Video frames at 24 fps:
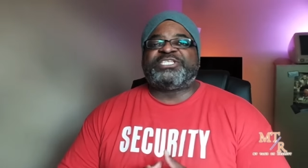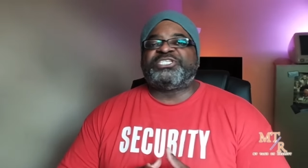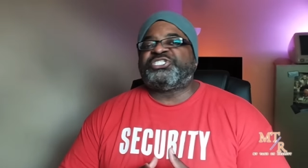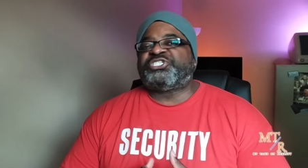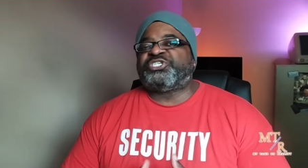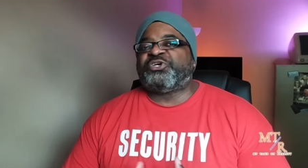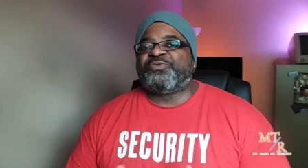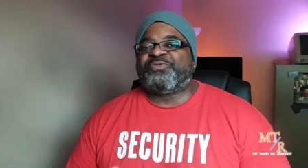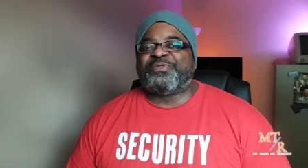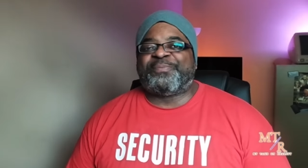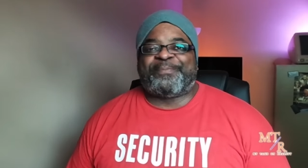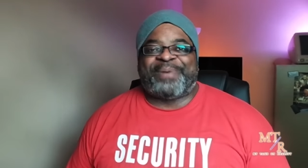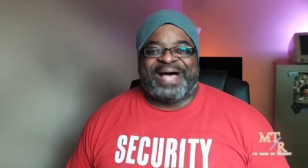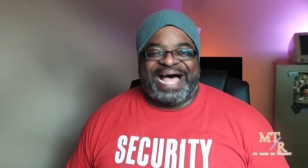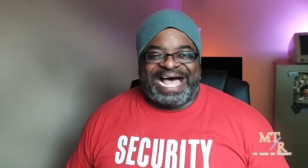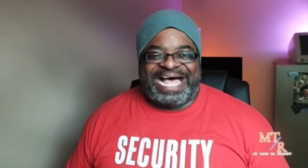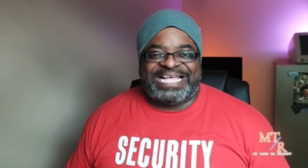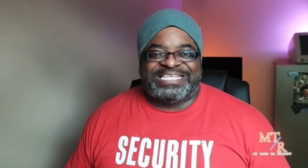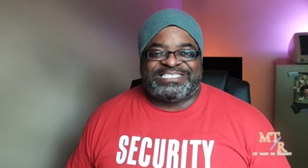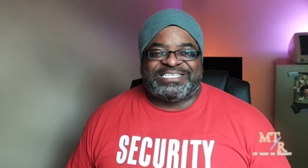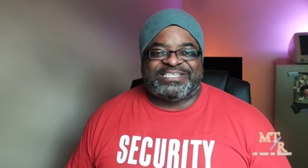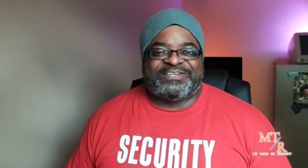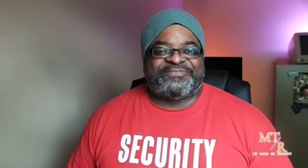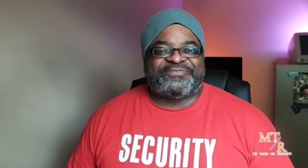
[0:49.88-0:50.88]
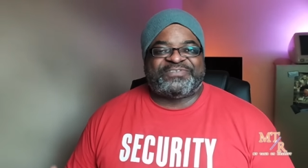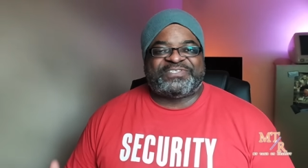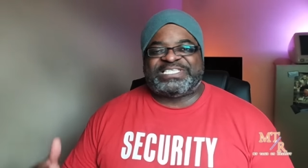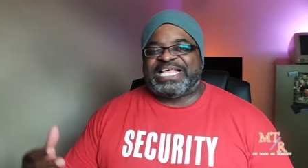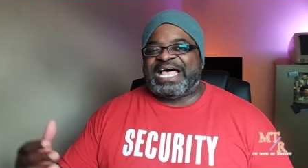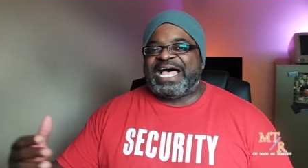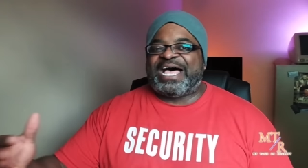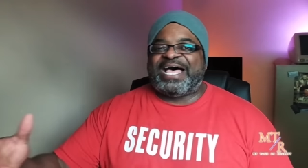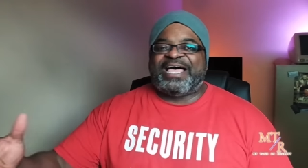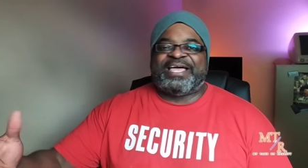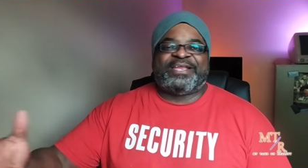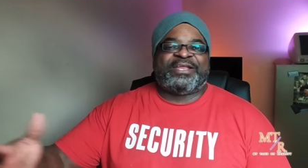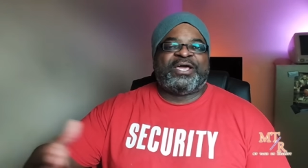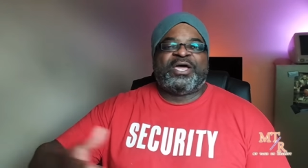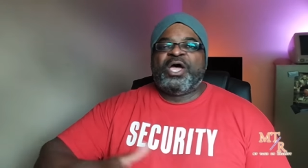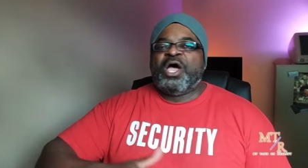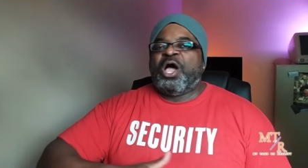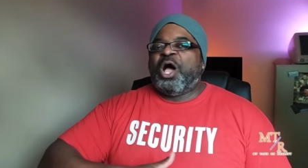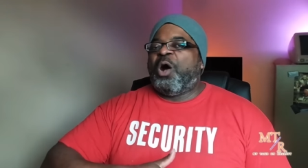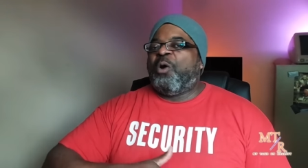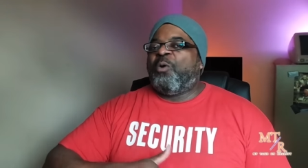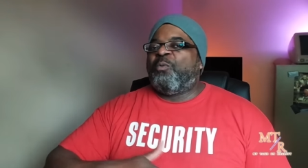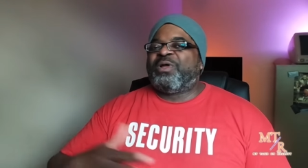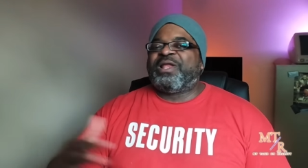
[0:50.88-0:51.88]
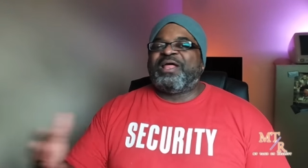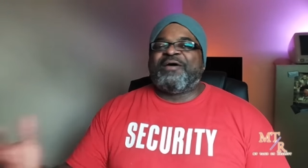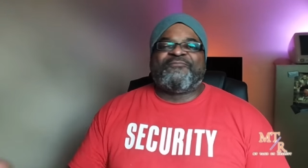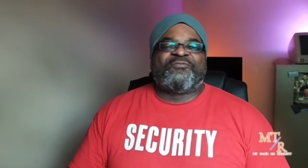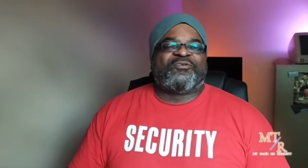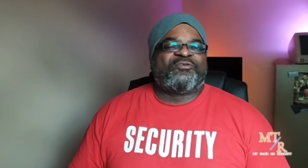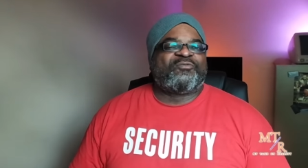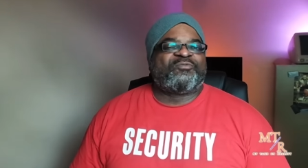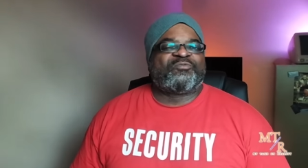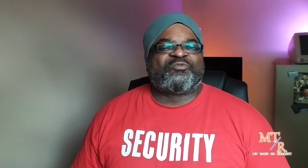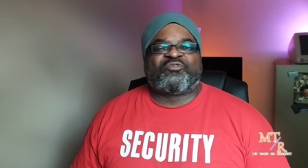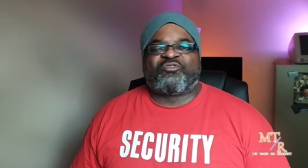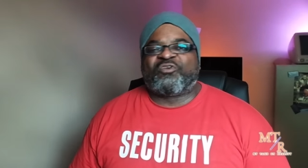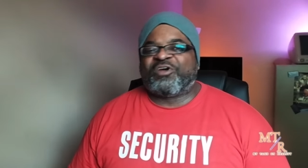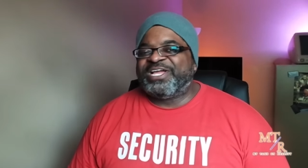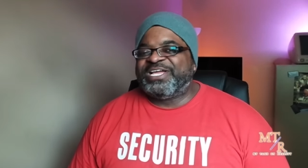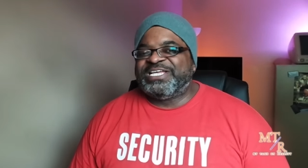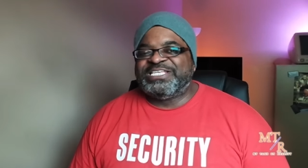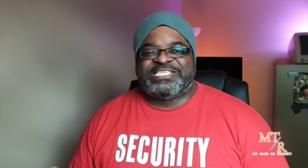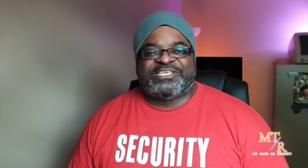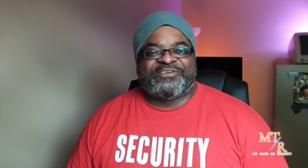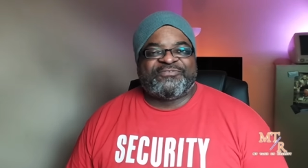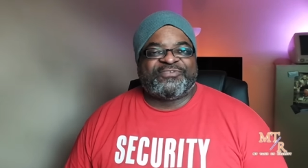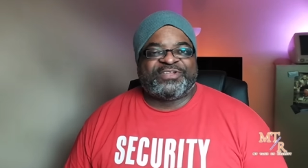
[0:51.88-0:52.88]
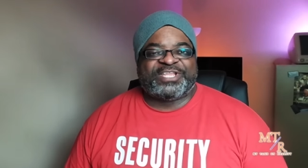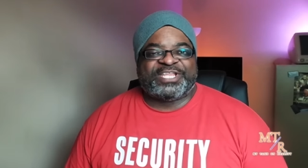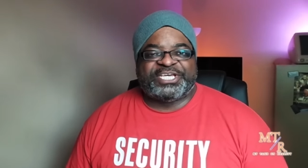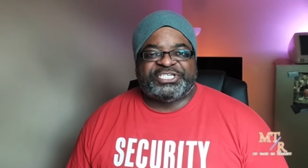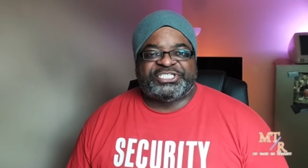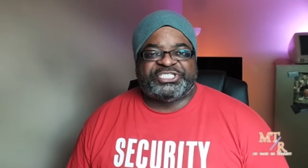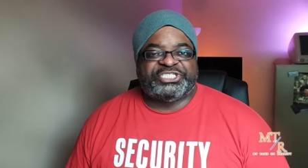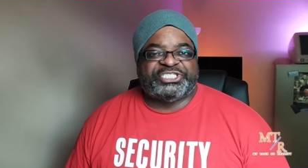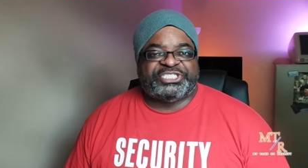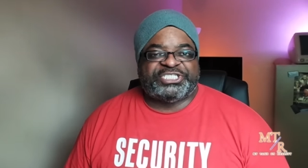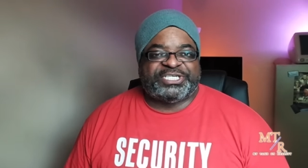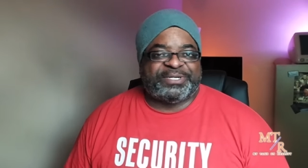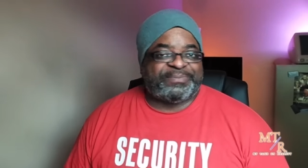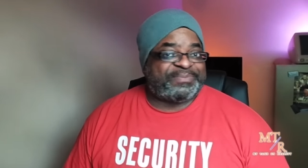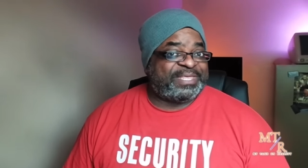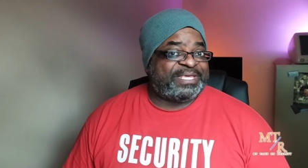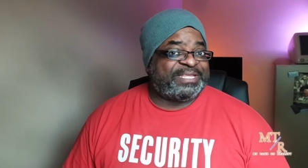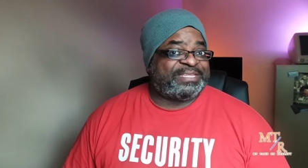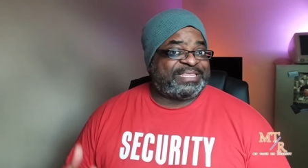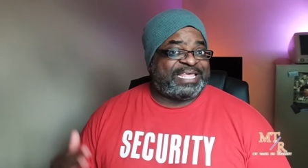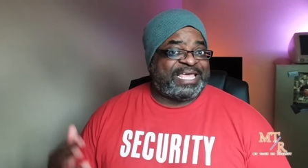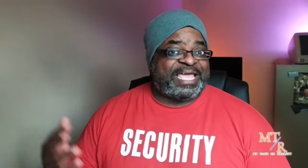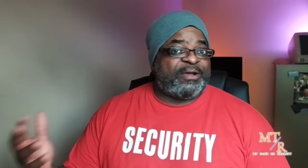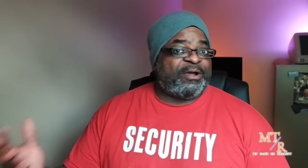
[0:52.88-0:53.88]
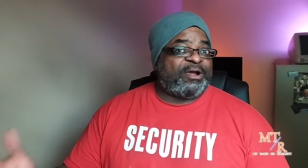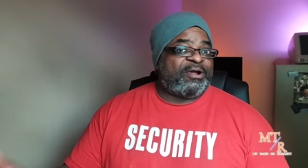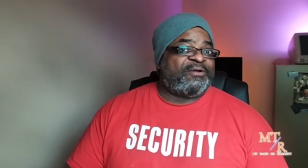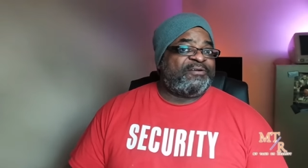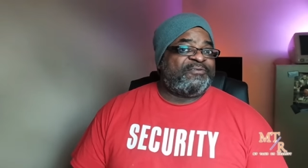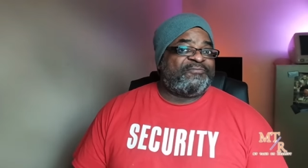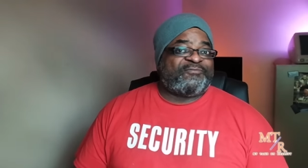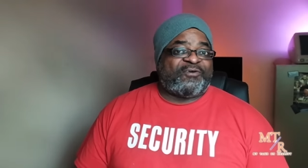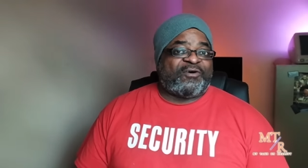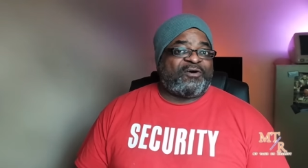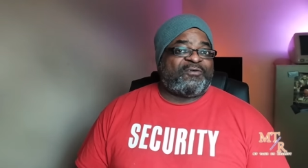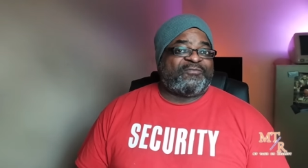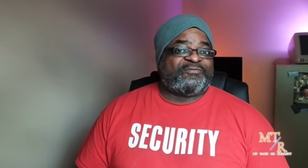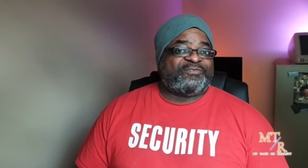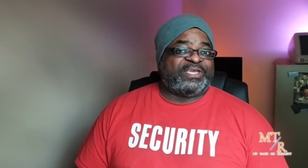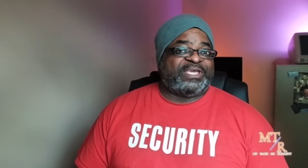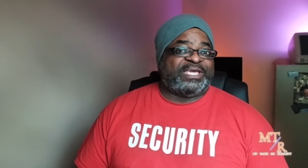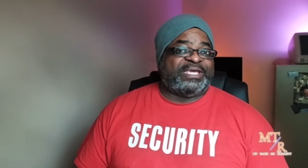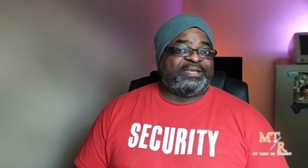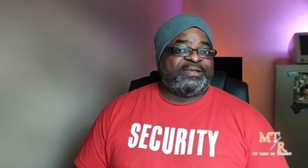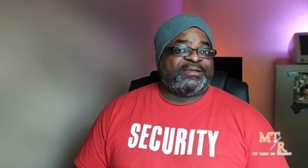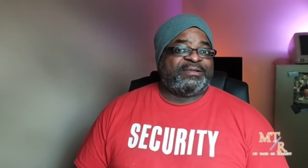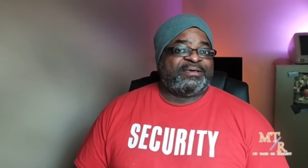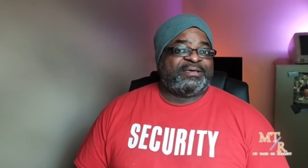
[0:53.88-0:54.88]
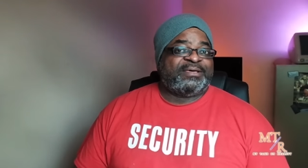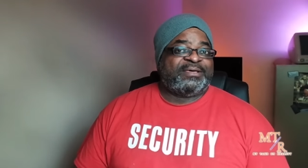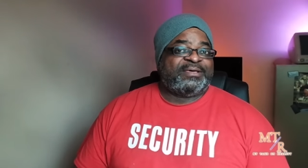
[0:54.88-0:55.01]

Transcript: to show the positive side or whatever crazy relationship that they are involved in.